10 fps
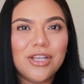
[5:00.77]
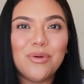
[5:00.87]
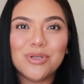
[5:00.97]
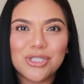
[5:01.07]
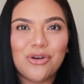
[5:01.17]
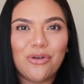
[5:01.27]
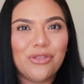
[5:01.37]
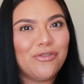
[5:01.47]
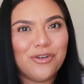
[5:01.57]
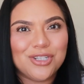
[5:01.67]
it was a girl
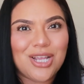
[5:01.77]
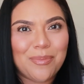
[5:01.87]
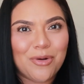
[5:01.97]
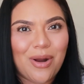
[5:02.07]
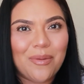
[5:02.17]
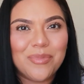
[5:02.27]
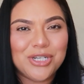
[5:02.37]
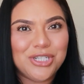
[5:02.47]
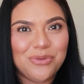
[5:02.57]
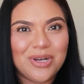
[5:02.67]
the first time around,
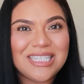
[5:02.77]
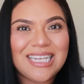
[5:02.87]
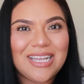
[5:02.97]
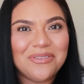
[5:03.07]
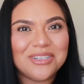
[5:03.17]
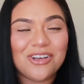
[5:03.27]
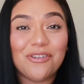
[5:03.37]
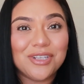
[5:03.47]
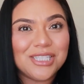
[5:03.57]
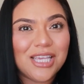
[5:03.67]
but she wasn't. It was
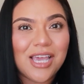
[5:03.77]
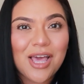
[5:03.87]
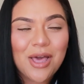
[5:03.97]
obviously